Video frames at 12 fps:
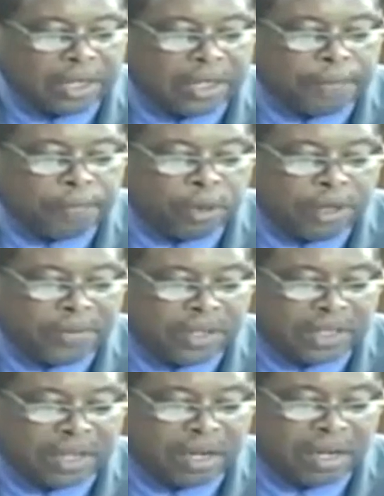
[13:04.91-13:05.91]
in the
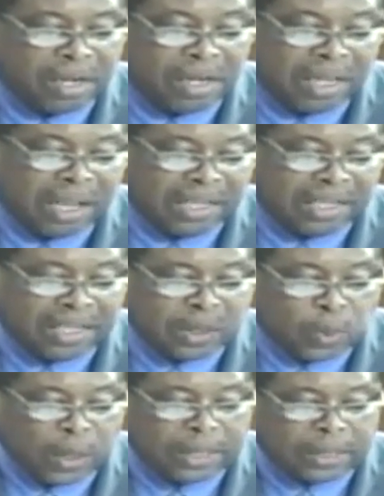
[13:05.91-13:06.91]
previous year, that is
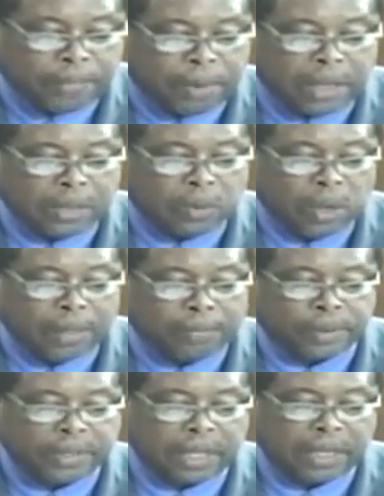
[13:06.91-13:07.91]

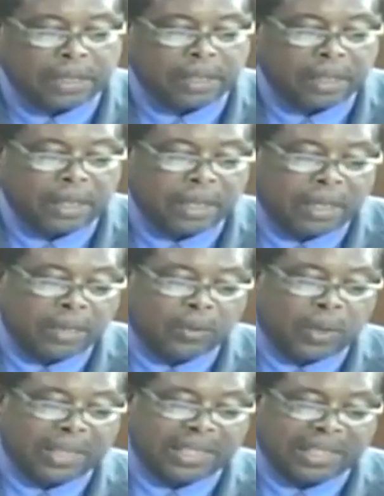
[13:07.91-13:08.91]
20.1% in
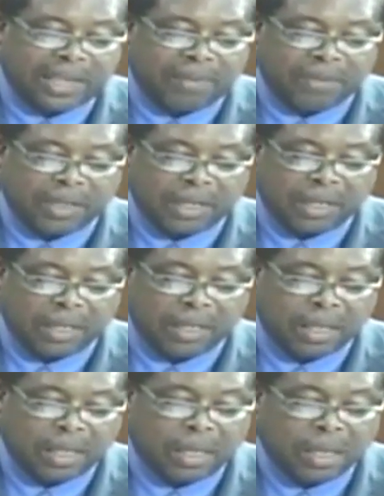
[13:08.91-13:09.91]
2017
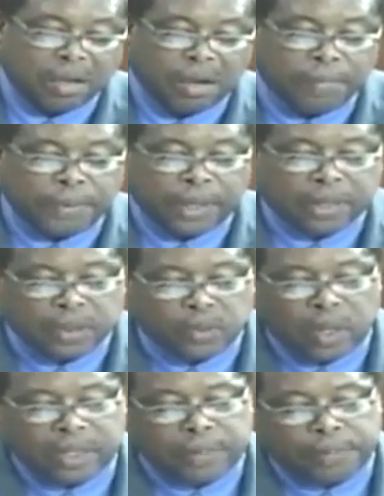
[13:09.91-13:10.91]
compared to
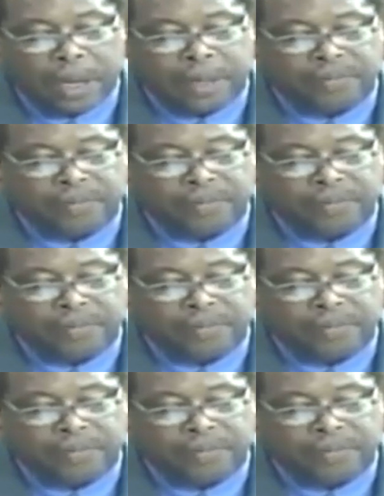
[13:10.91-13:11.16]
20.5%